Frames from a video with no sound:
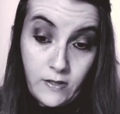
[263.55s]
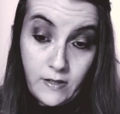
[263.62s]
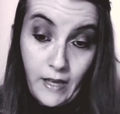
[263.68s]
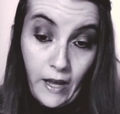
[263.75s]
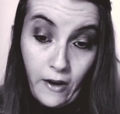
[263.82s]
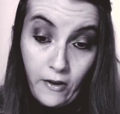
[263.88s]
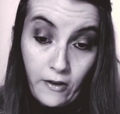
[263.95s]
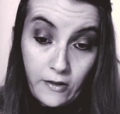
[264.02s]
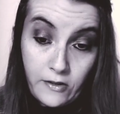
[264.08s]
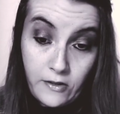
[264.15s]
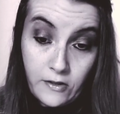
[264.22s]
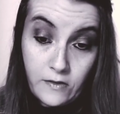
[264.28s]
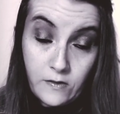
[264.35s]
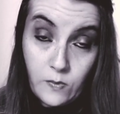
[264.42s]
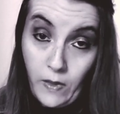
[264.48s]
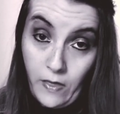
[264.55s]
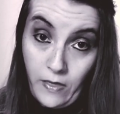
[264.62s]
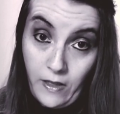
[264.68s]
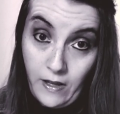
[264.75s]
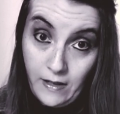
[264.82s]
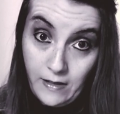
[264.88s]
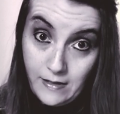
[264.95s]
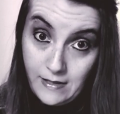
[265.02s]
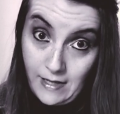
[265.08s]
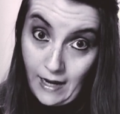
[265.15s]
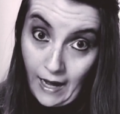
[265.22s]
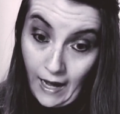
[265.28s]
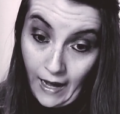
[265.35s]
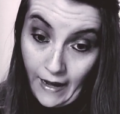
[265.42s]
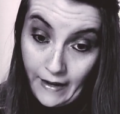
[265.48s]
characters with things to
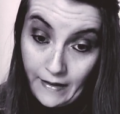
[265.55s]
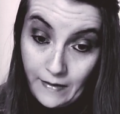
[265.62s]
hide.